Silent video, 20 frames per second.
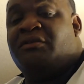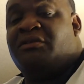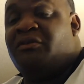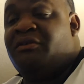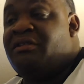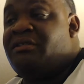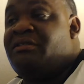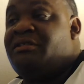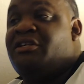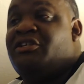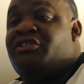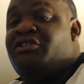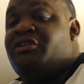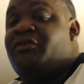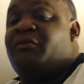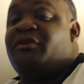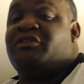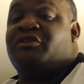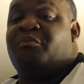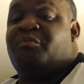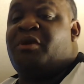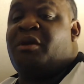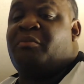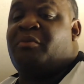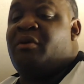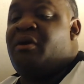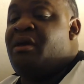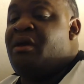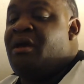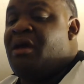So this 10th generation of
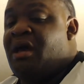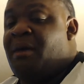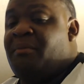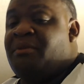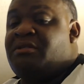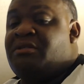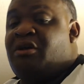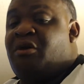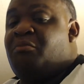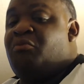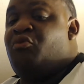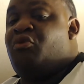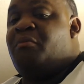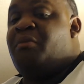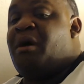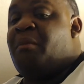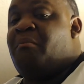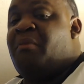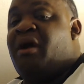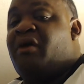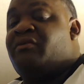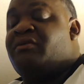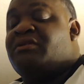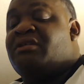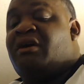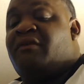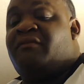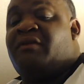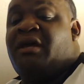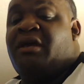people, I'm going to talk more about
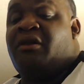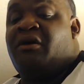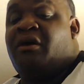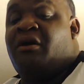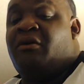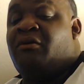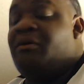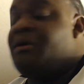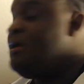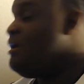Microsoft later on